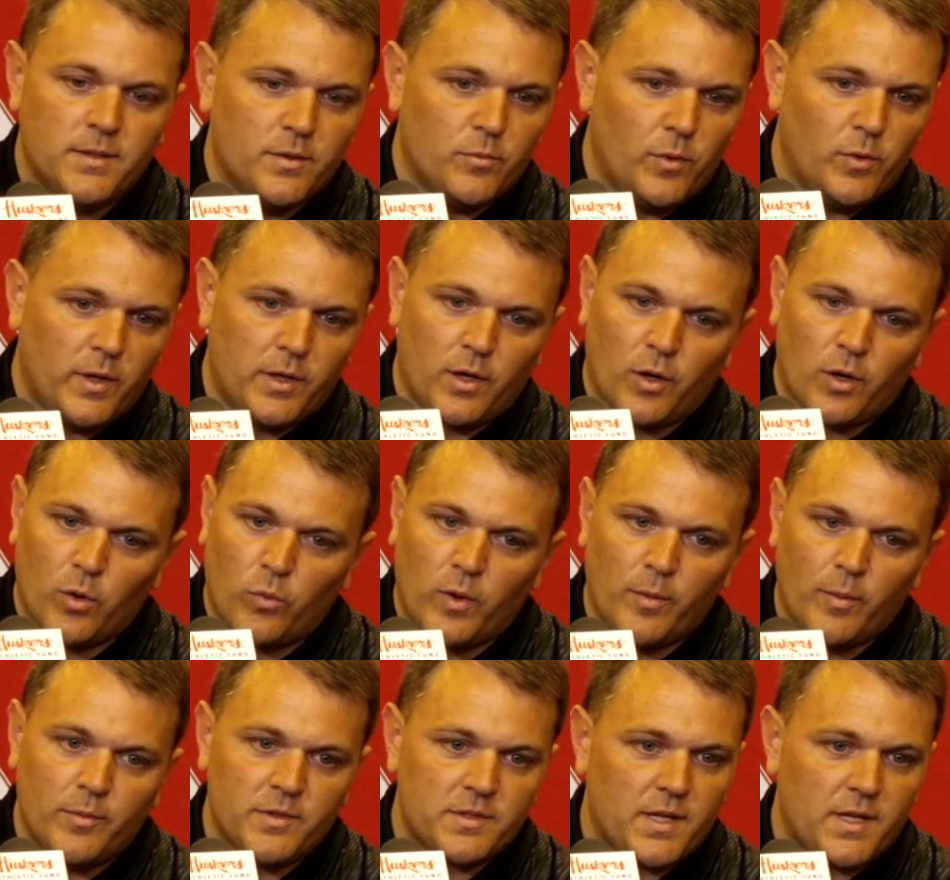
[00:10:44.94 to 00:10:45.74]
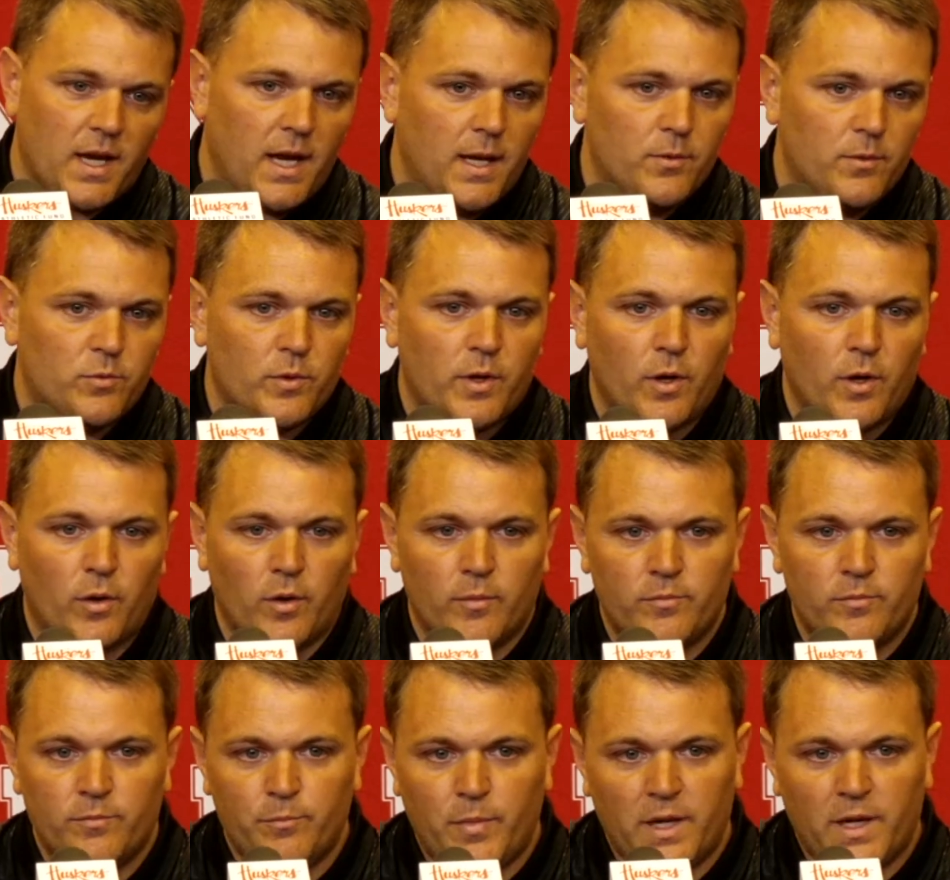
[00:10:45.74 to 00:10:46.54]
women's games, we'd go
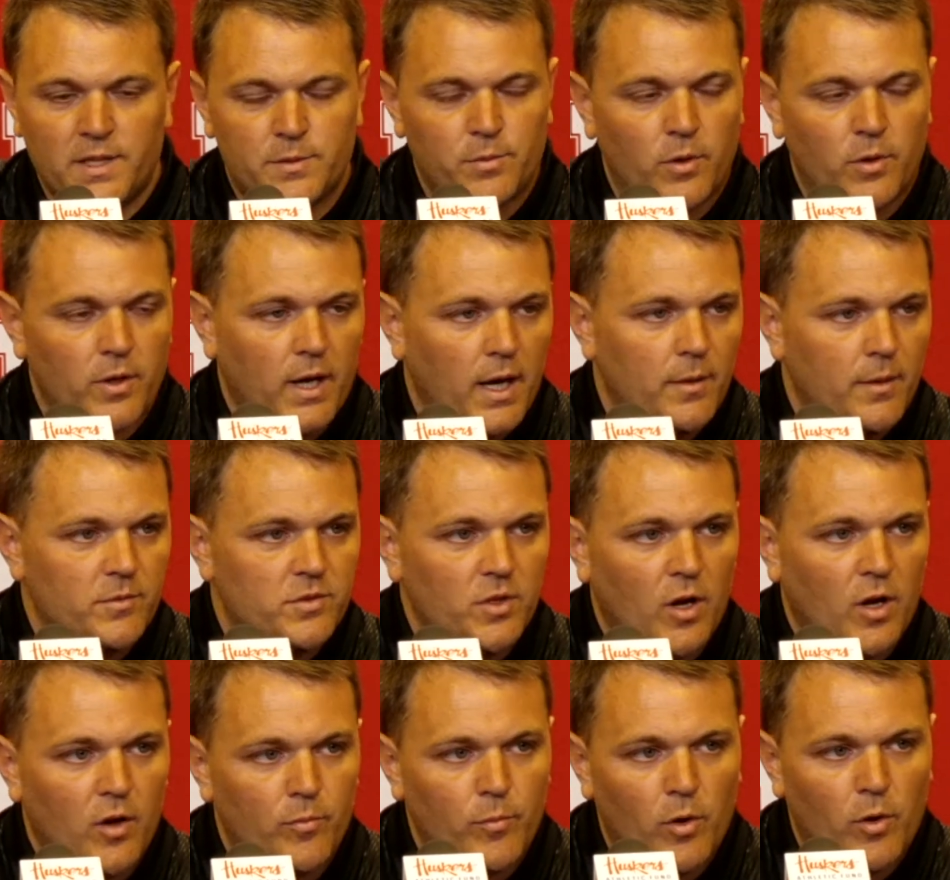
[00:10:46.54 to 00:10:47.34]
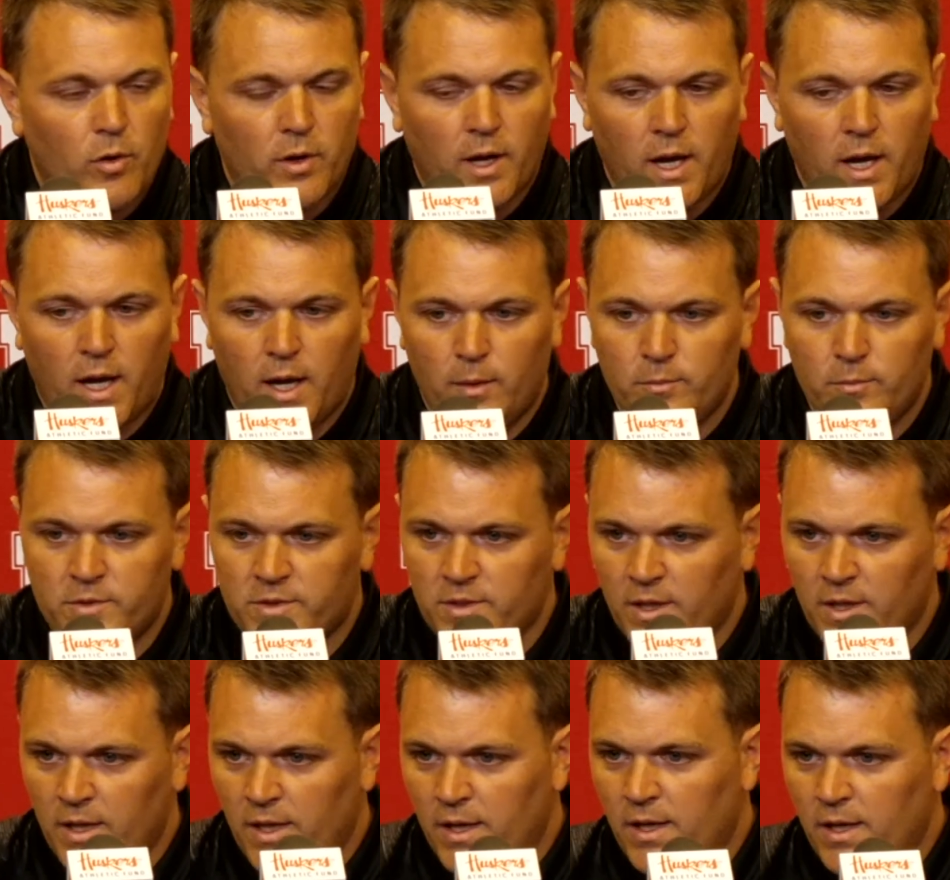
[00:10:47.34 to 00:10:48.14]
to baseball games, softball games.